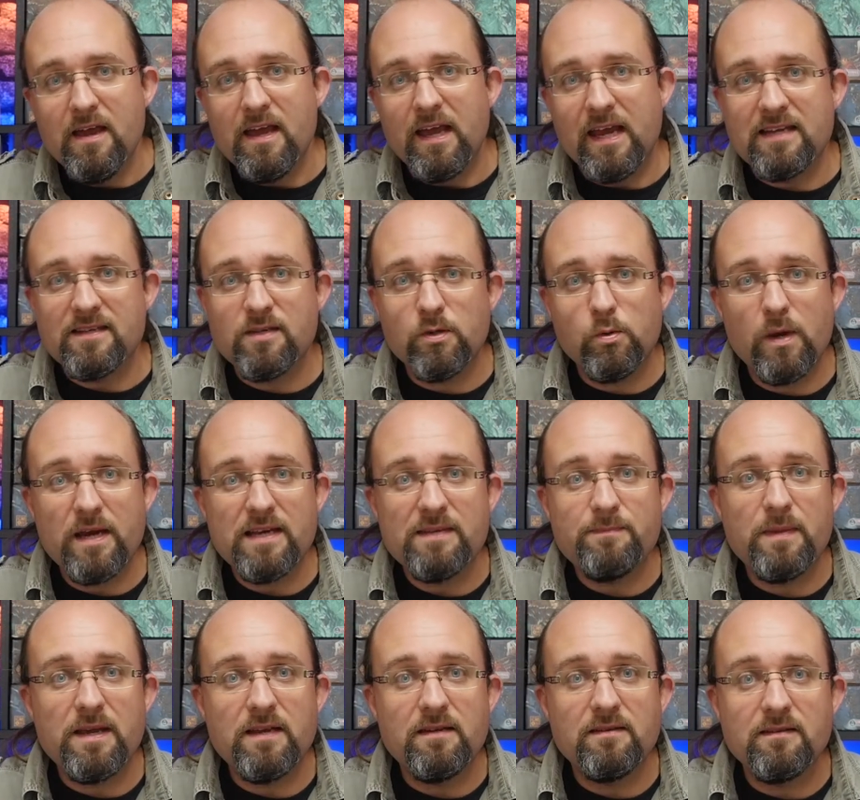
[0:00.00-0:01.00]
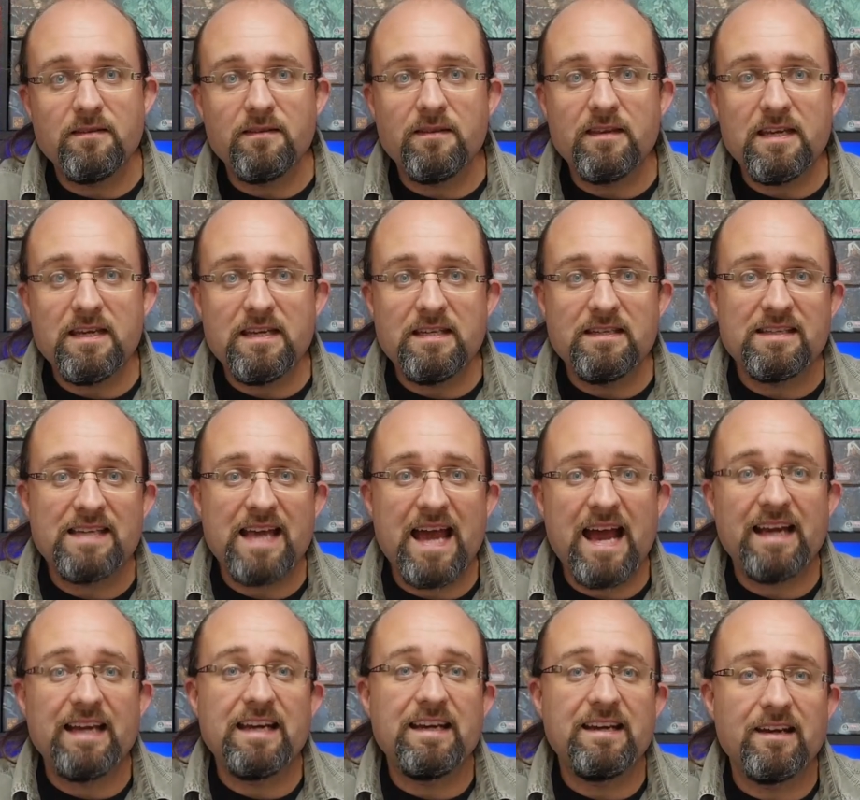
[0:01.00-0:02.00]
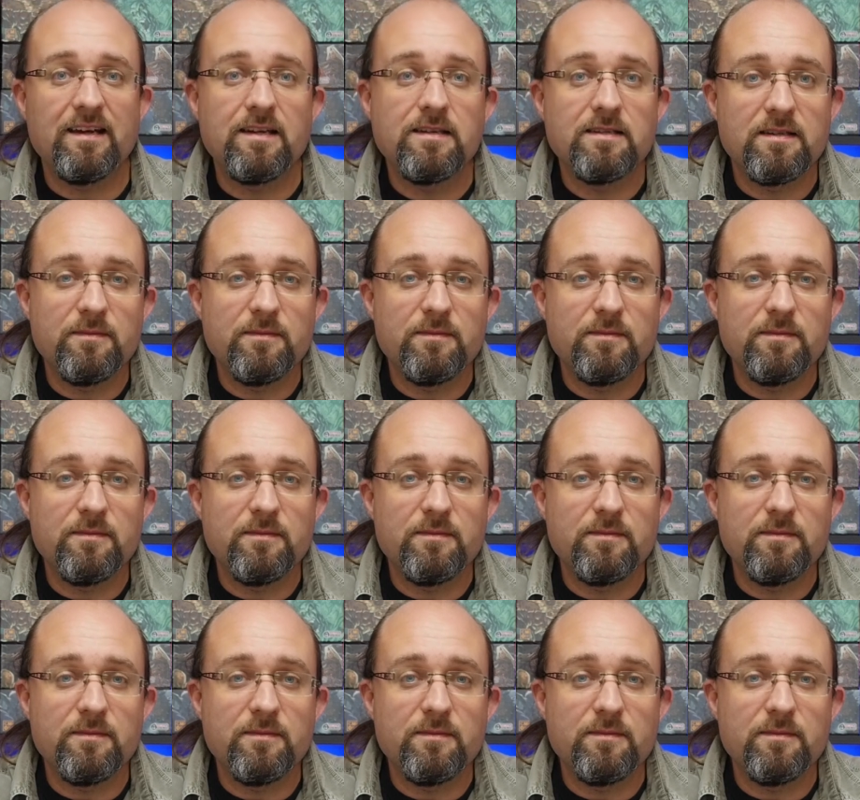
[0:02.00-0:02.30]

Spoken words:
it's always been the tagging and